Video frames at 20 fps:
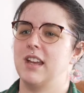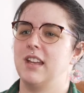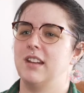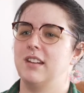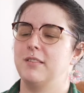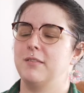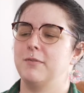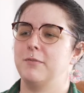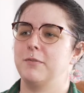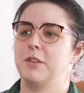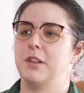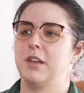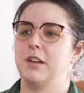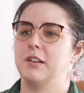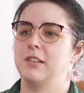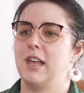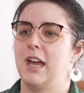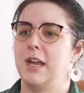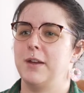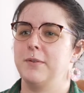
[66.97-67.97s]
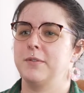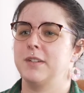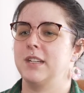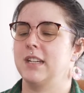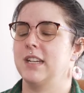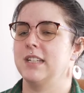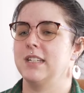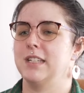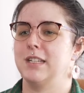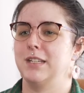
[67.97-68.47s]
and for their life to
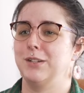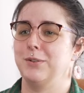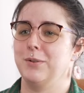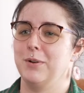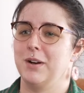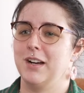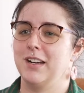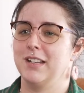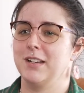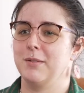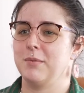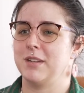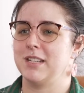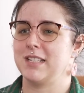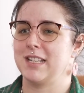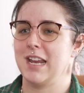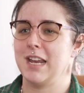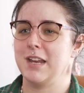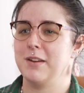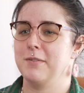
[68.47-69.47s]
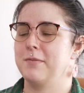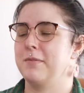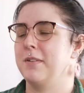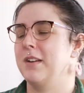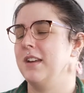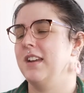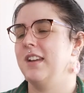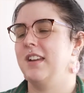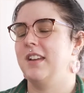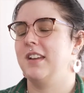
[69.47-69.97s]
continue on and be safe,
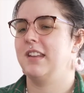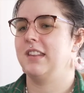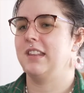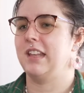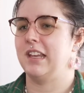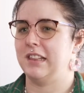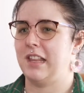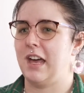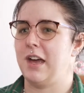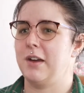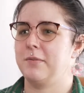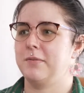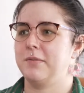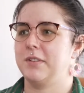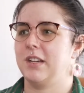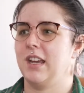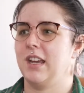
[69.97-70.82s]
they left.